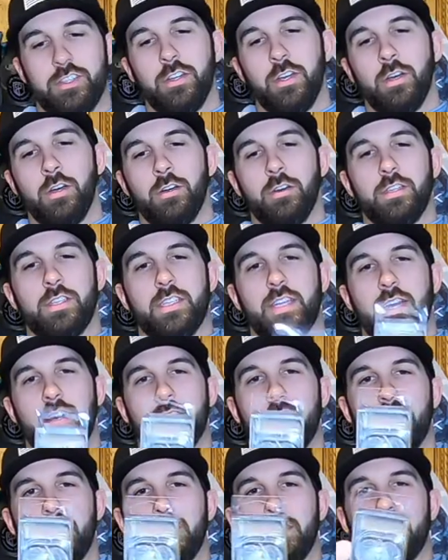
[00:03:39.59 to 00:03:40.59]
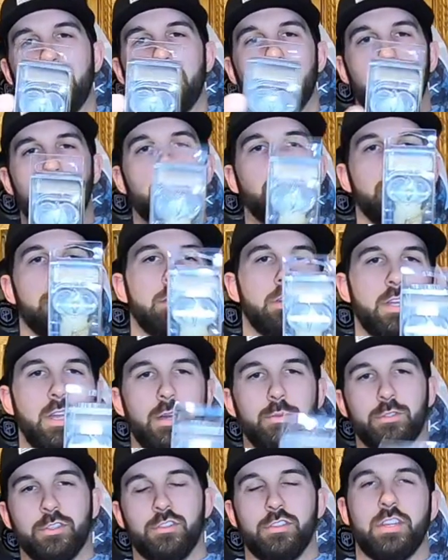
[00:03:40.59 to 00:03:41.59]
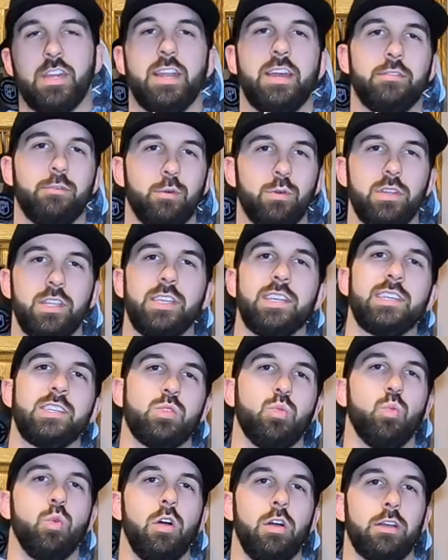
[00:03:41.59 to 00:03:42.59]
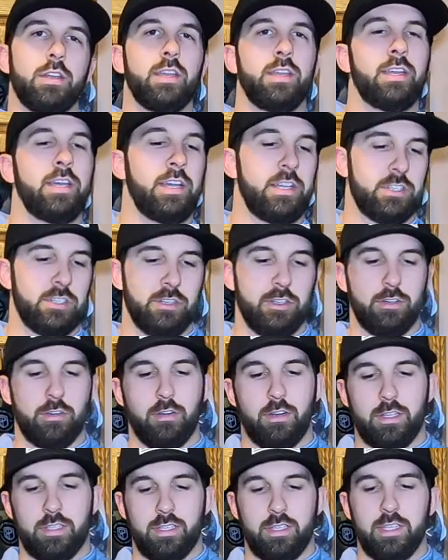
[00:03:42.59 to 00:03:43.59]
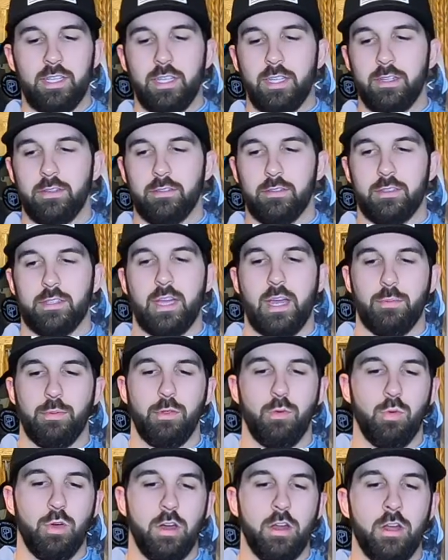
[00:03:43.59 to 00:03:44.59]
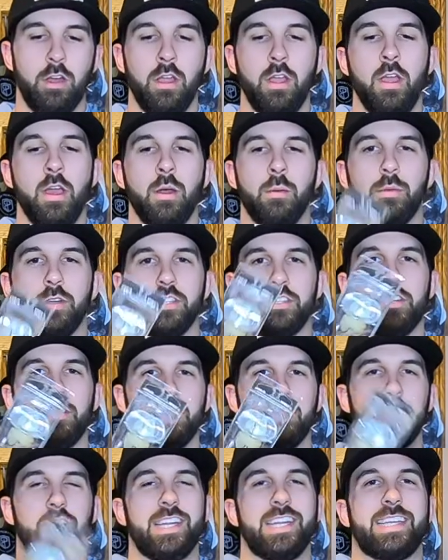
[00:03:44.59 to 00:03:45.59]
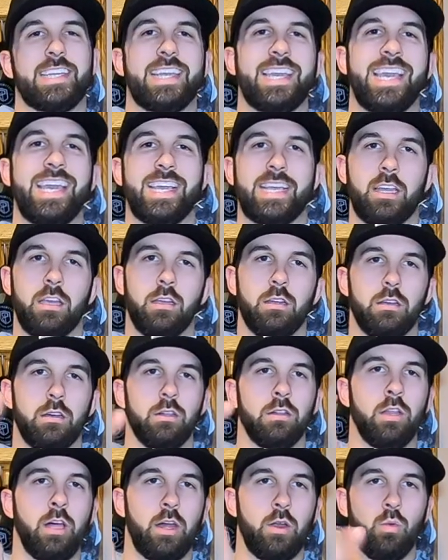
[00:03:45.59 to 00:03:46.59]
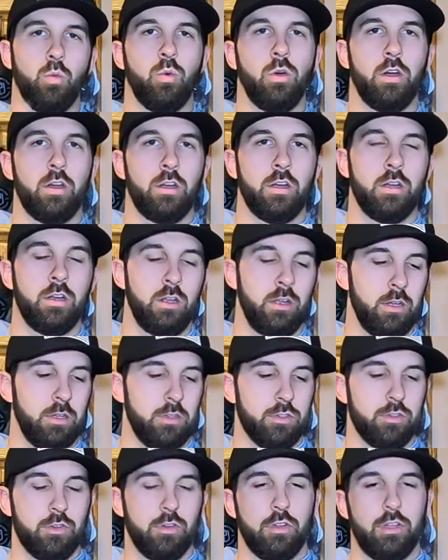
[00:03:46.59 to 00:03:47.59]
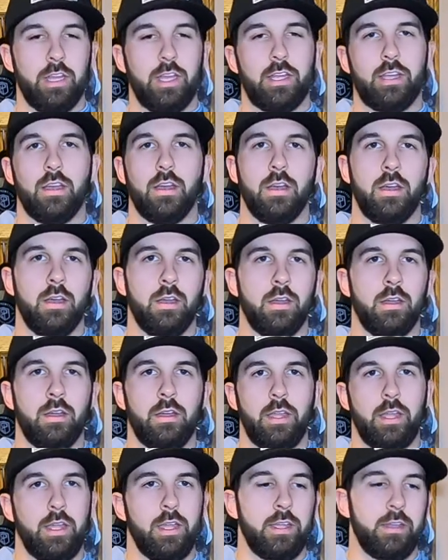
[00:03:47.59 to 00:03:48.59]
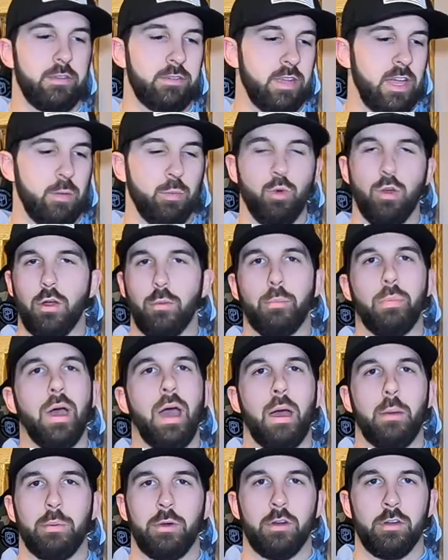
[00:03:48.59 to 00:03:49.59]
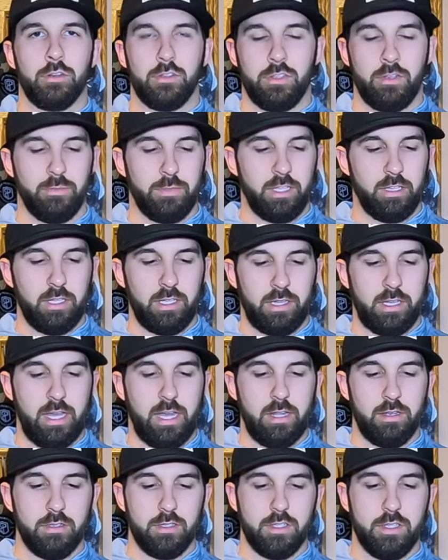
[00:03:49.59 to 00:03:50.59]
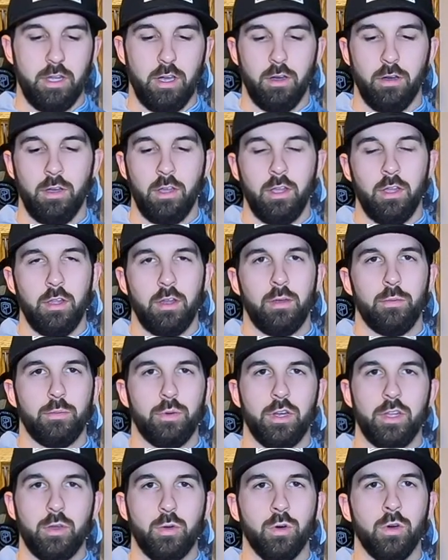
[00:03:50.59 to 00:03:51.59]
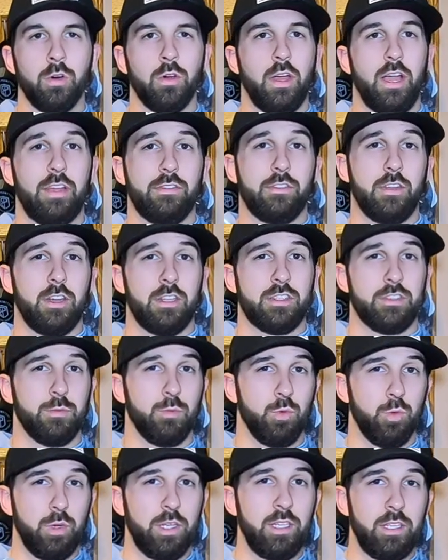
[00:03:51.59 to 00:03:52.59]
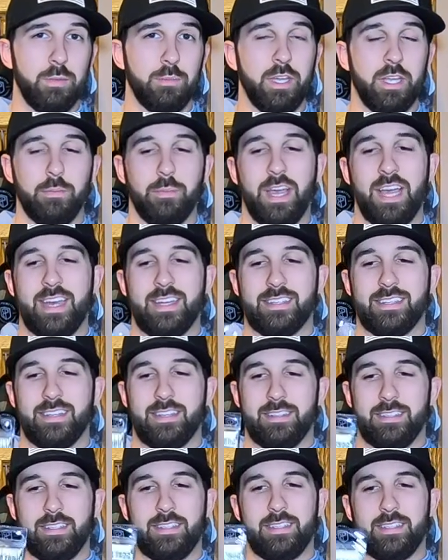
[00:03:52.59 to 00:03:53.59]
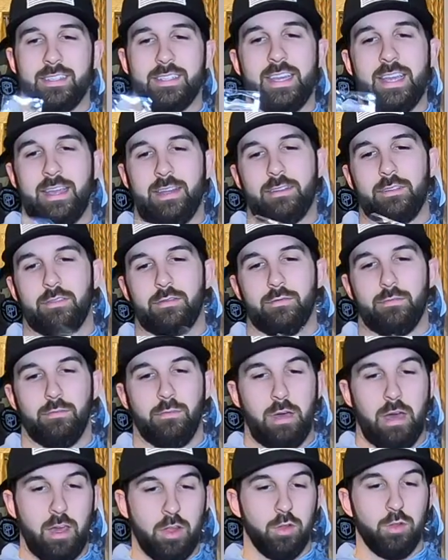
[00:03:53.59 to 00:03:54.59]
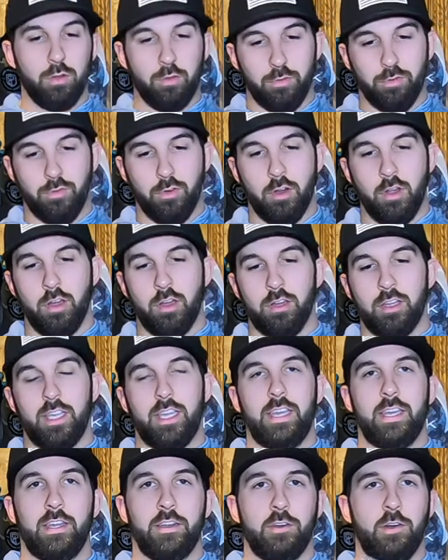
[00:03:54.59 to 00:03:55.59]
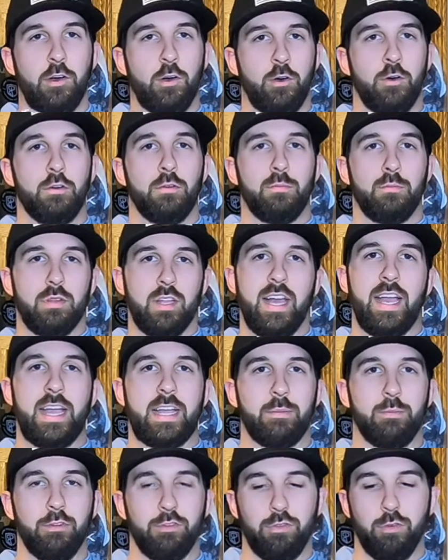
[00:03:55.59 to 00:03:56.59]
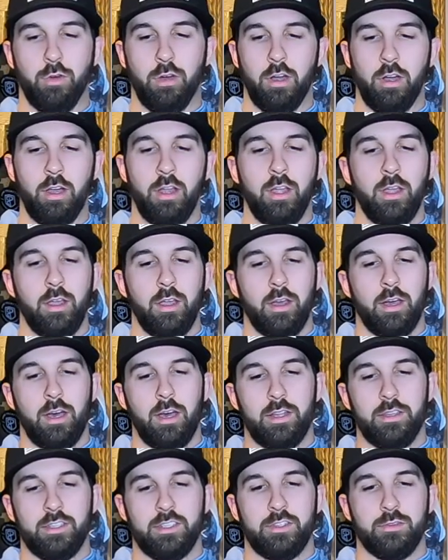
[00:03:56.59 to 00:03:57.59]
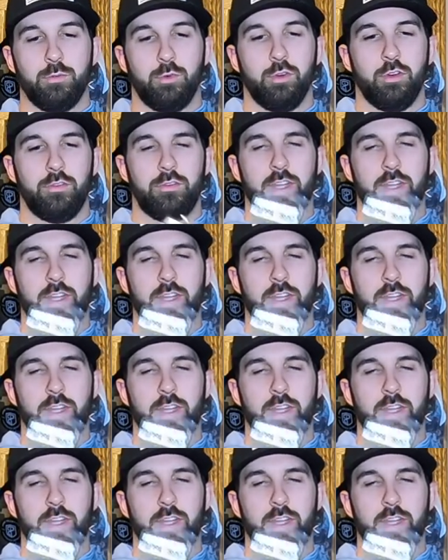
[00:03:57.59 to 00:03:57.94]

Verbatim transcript: so it's got this cool little cup, so it's gonna have a really nice walking action across the top of the water, but it's also gonna kick a lot of water, sort of like uh, a topwater popper or something like that. So pretty cool. I've caught some really big bass on this exact model of frog in all black before. Uh, this is more of